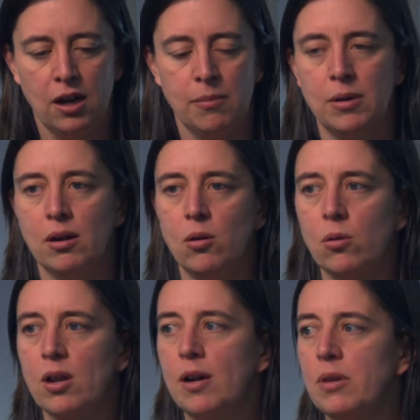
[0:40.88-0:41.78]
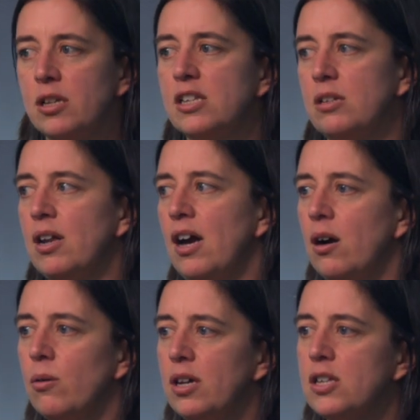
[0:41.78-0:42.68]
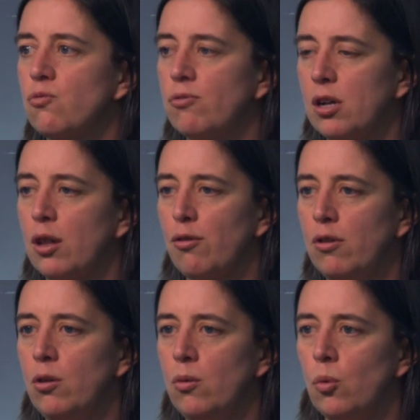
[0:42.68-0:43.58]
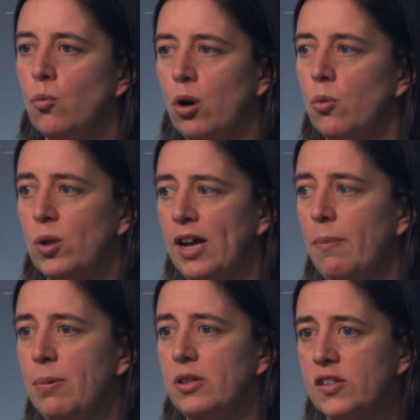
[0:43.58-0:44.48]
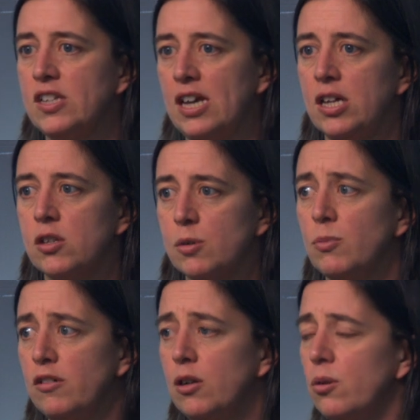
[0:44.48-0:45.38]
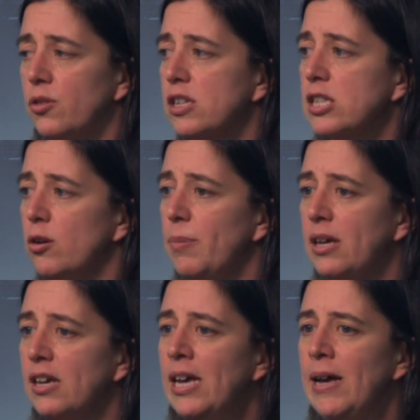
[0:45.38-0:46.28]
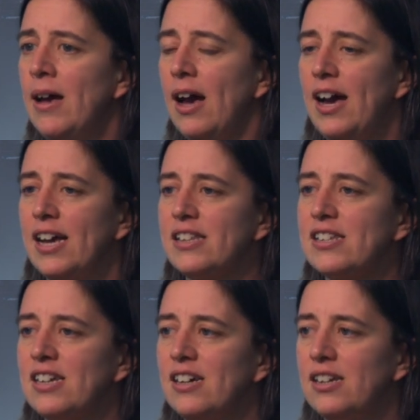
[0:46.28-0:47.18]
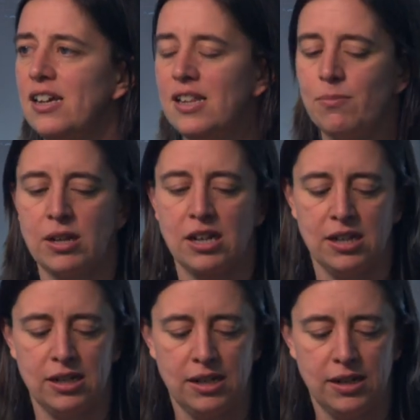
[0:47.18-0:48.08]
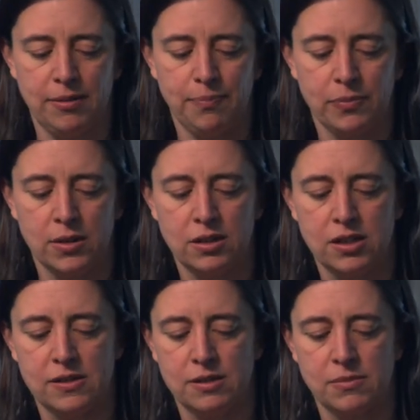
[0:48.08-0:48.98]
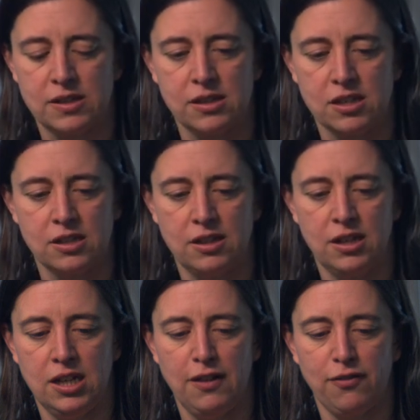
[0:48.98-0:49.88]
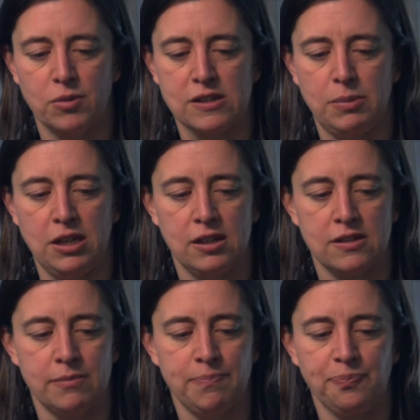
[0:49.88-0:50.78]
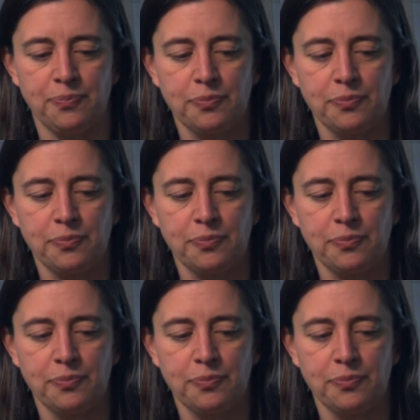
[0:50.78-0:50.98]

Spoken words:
All I'm going to do now is run through what will happen today and tomorrow on this topic, and then we're going to do some discussion and then hear from our speakers.